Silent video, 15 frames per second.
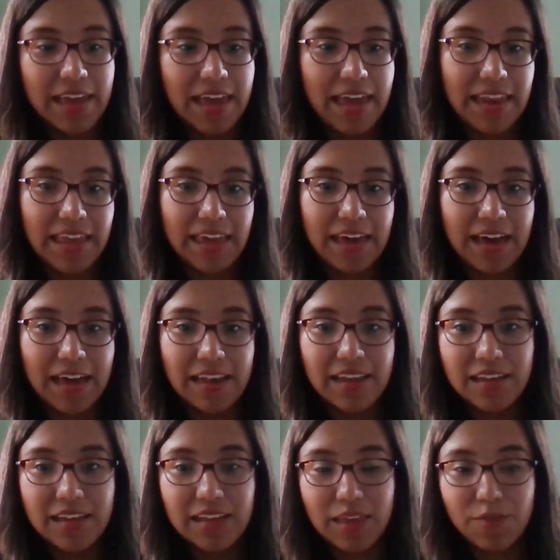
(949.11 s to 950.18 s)
and it kind
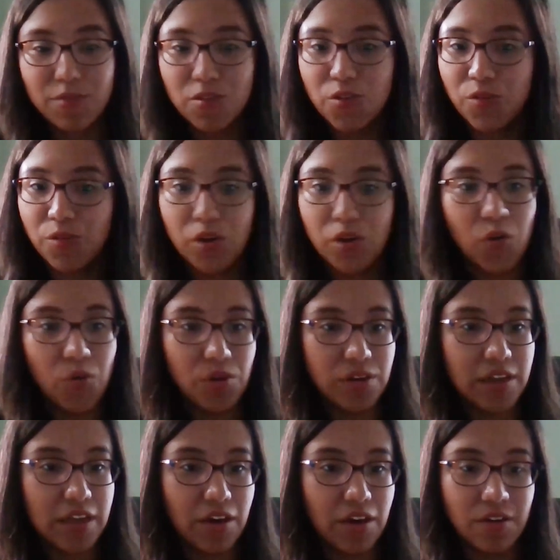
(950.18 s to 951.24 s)
of gives you a
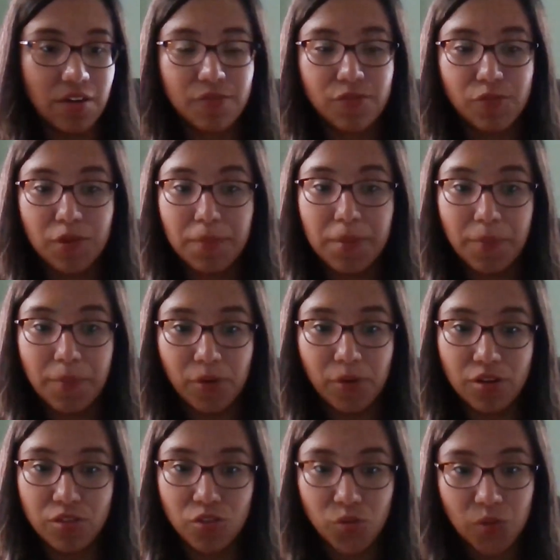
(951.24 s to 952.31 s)
recording of what people
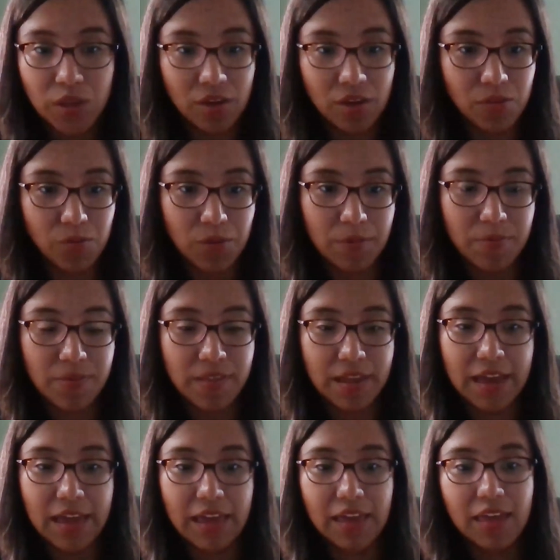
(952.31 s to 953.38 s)
are doing on the
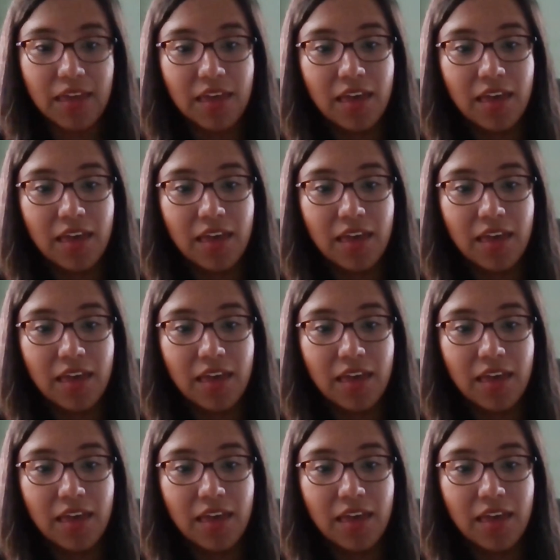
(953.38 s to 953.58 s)
website.